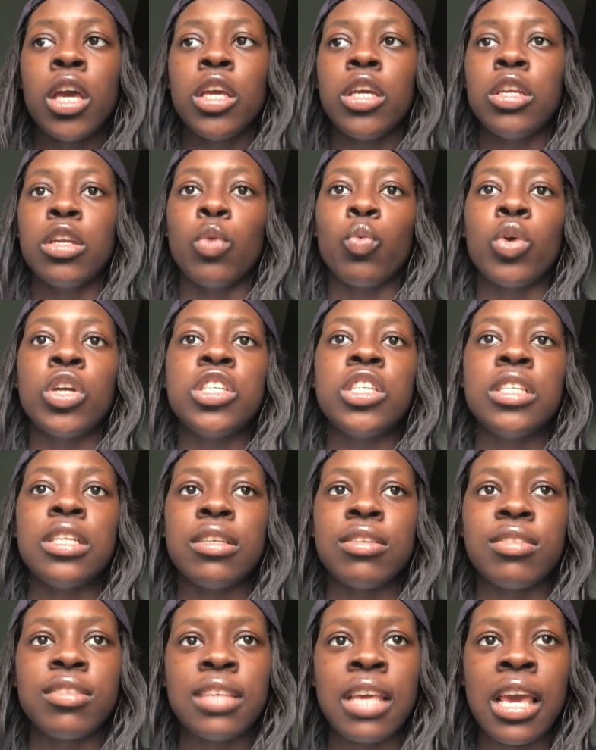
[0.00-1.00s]
you know, what
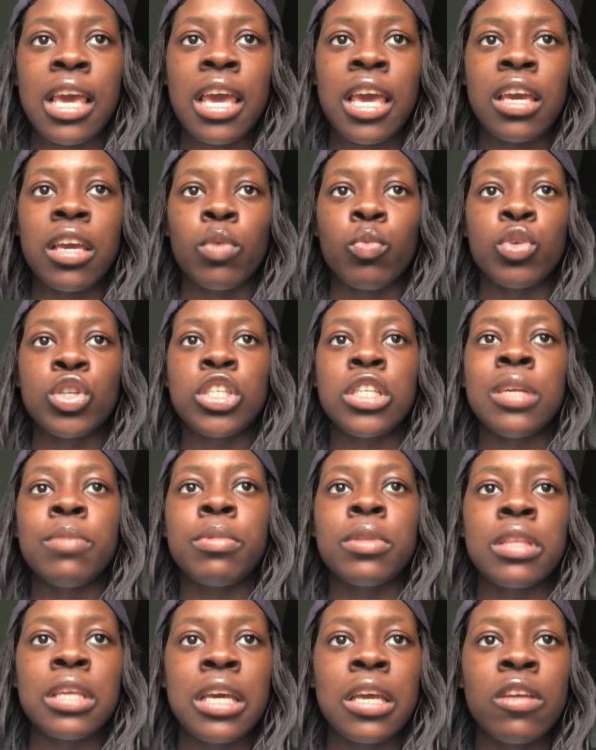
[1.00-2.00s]
she's saying and what she
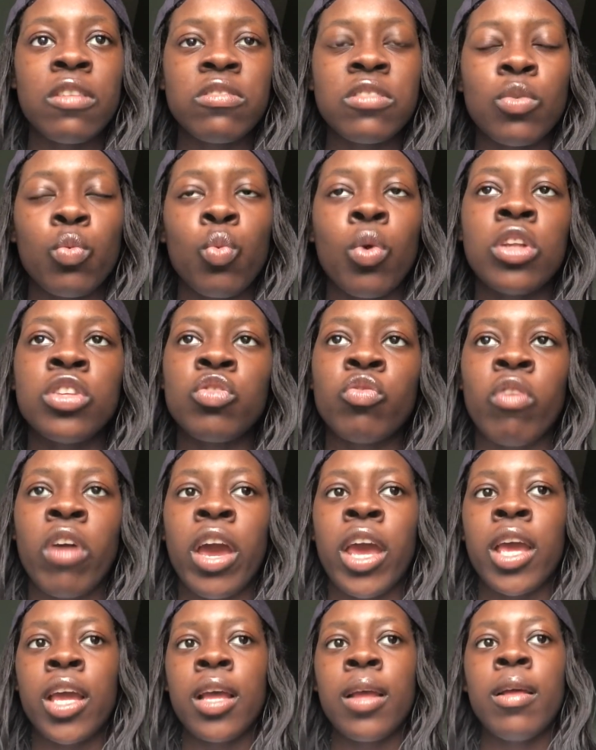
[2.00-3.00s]
believes and what's
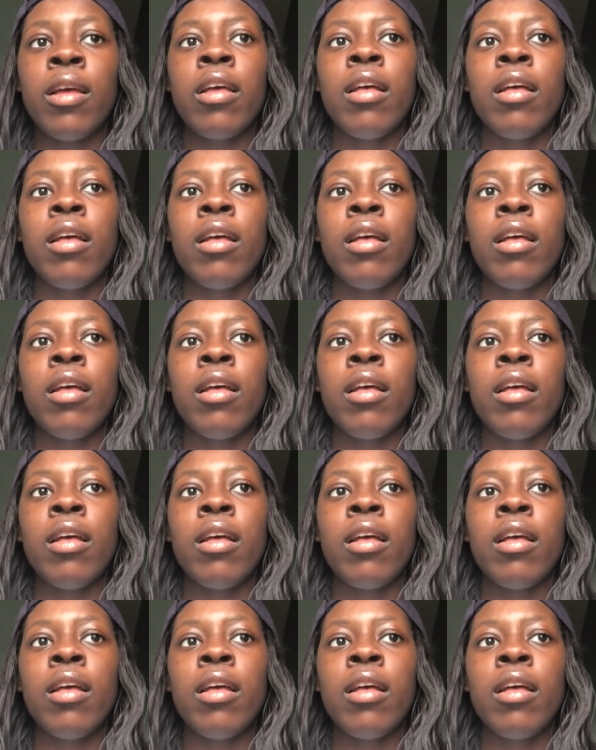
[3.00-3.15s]
right.